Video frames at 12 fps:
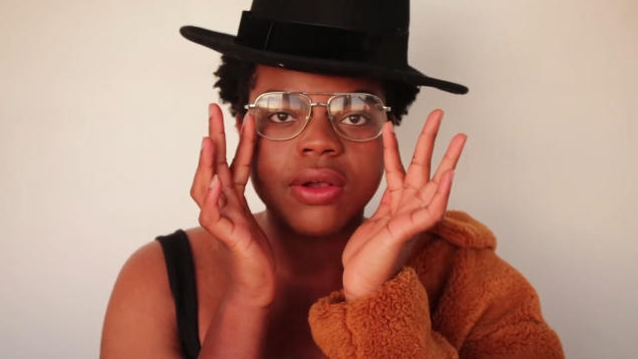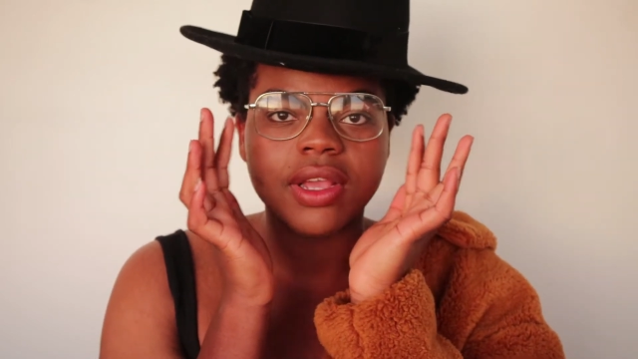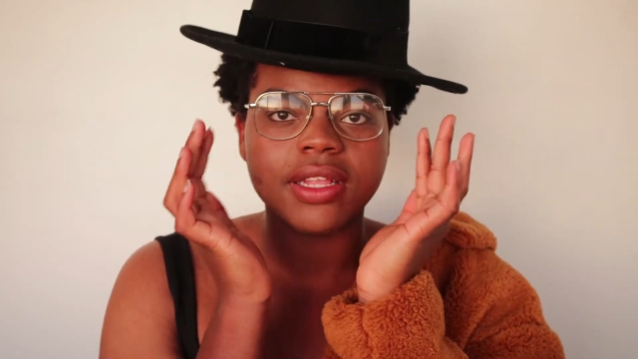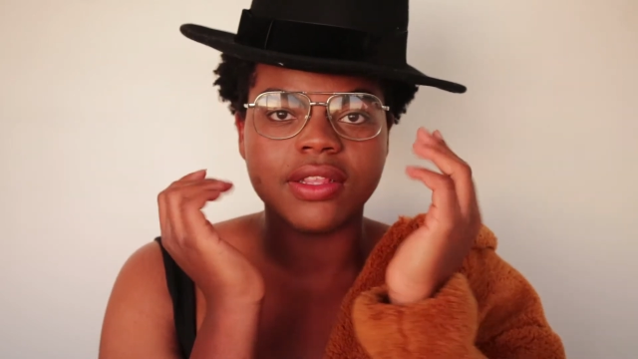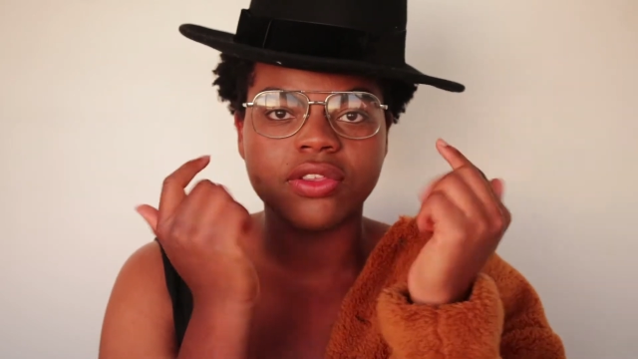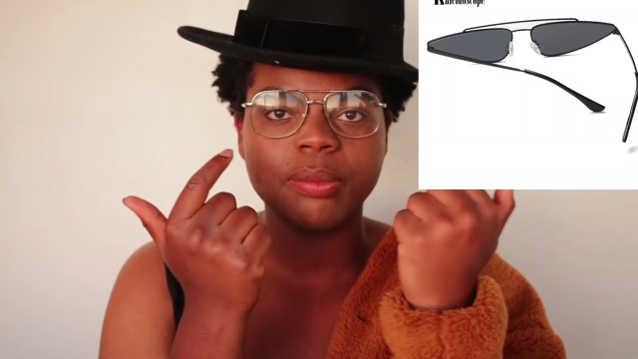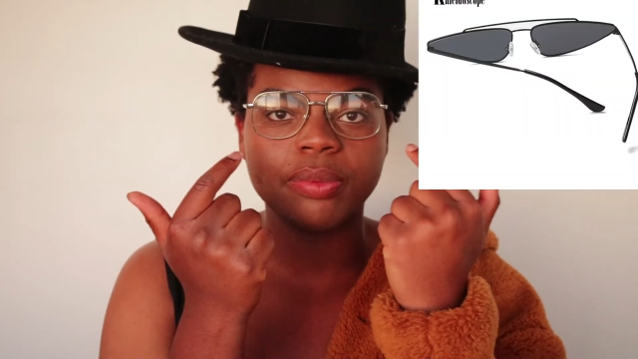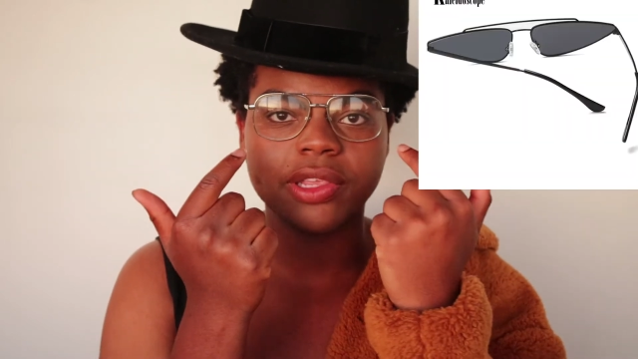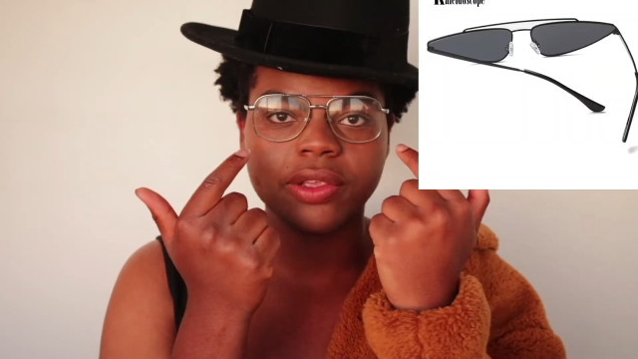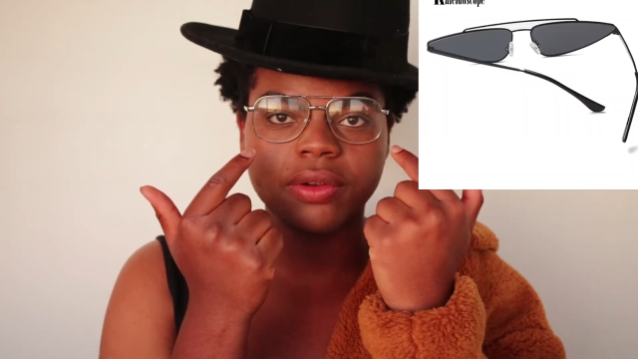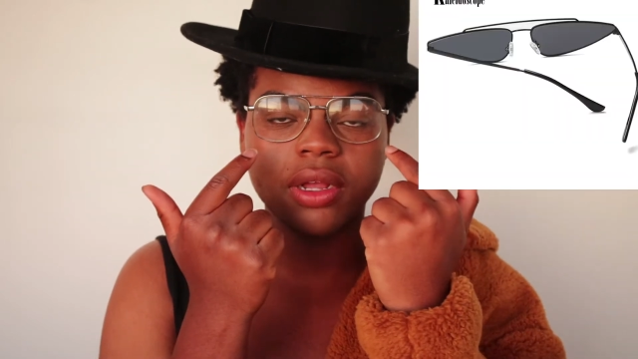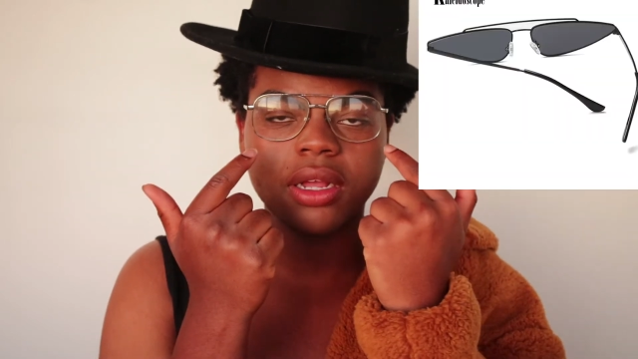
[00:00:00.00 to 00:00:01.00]
okay, these are
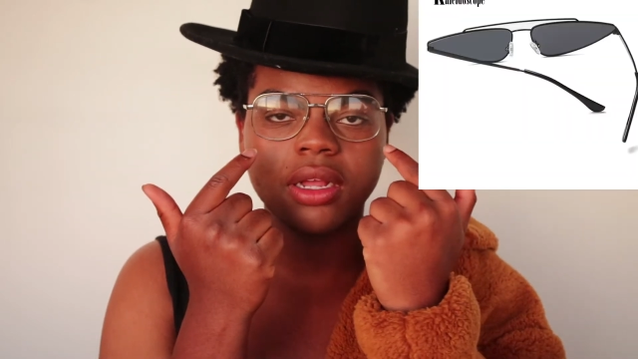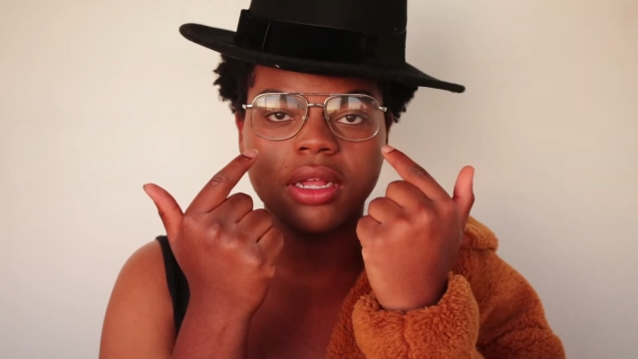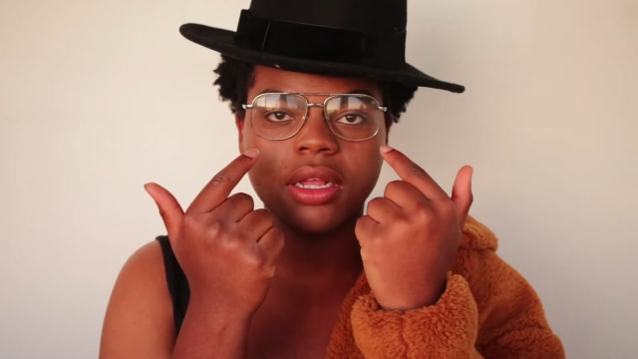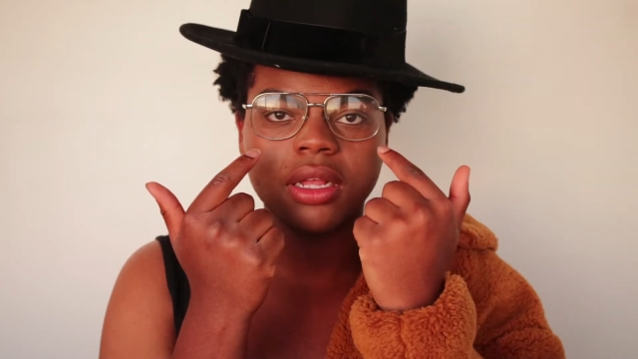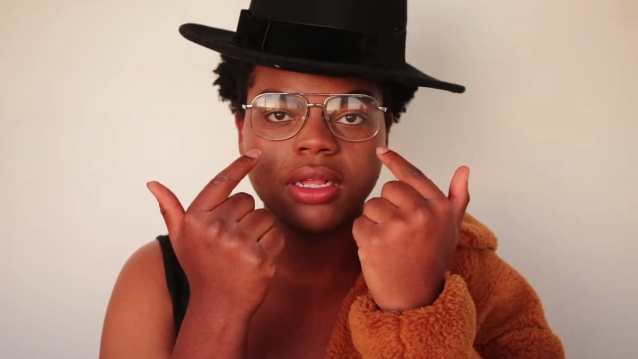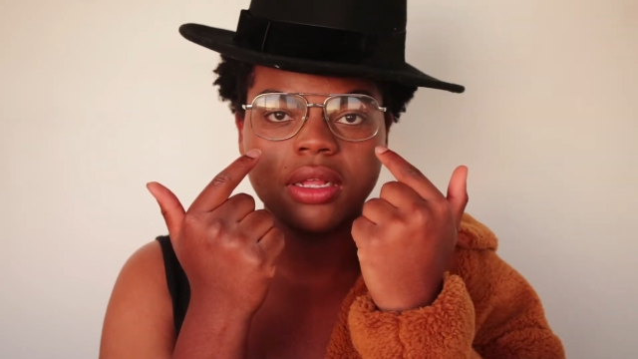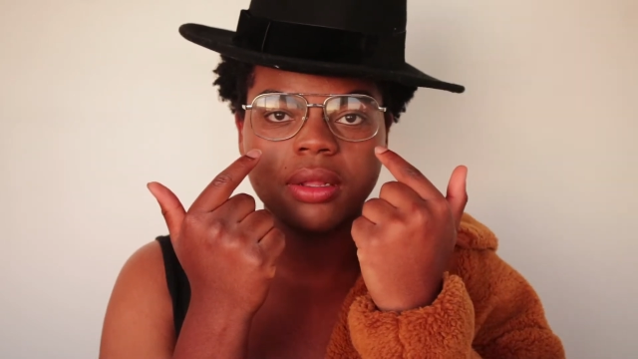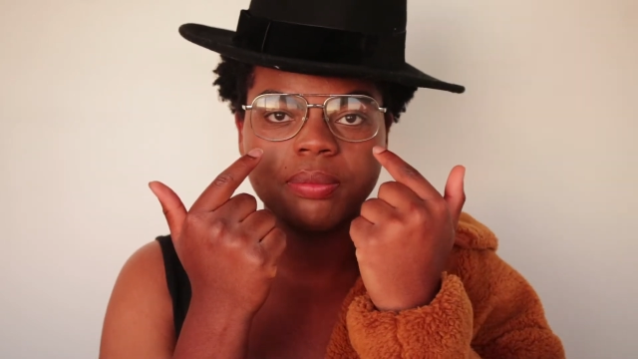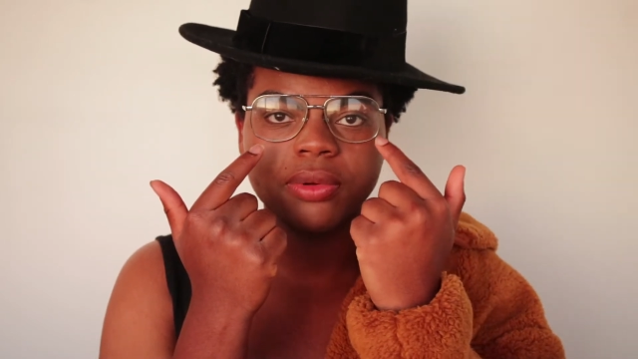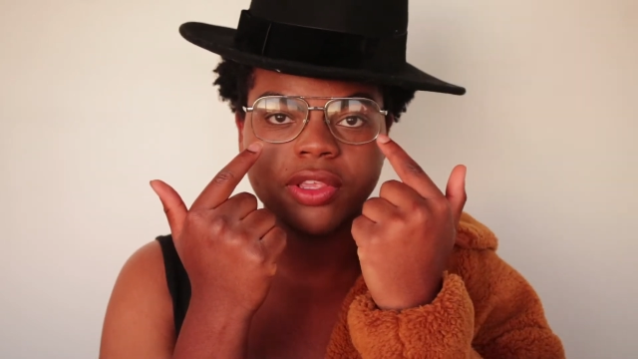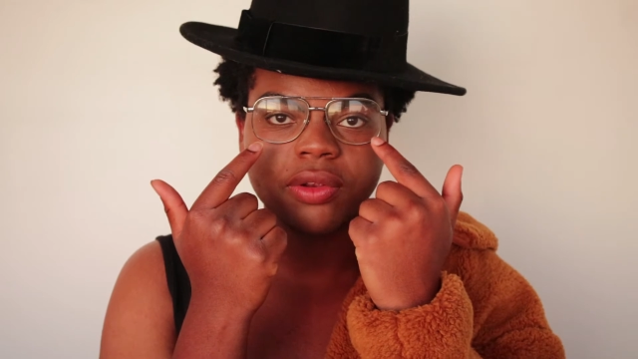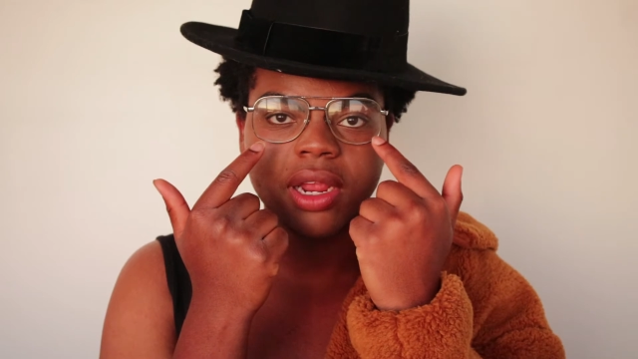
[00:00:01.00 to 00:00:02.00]

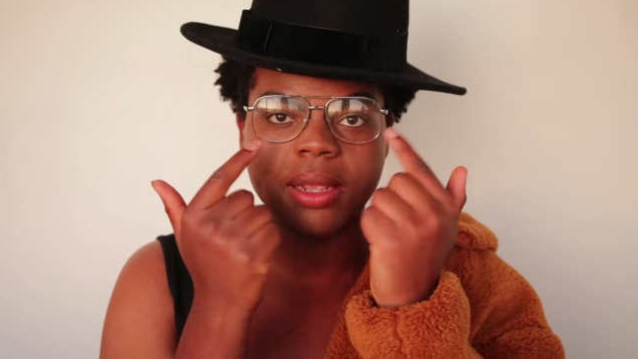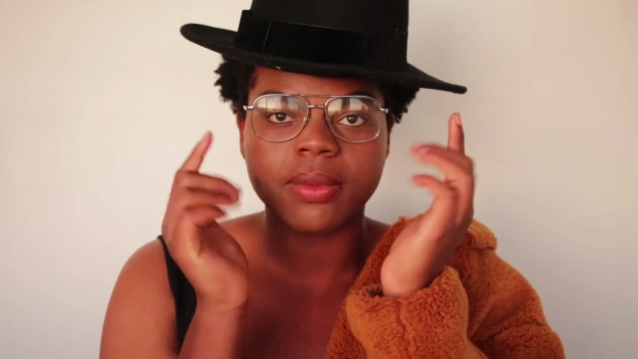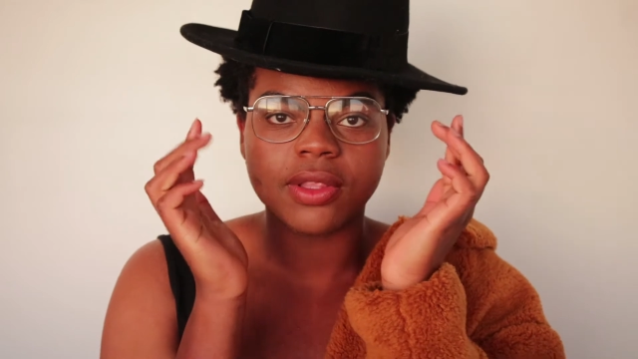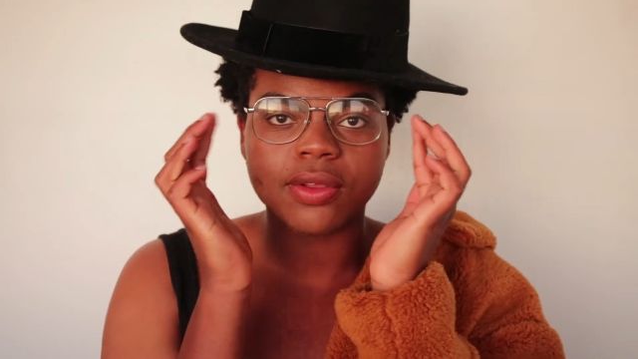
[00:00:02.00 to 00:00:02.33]
prescribed.